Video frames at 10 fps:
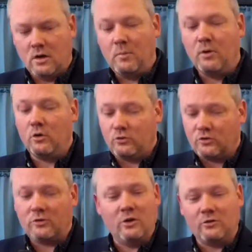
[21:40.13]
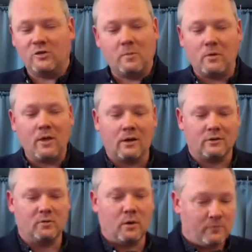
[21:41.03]
But it's not just about that,
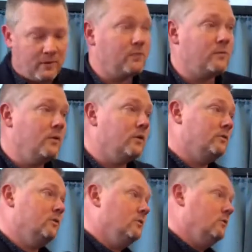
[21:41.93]
it's about faithfulness.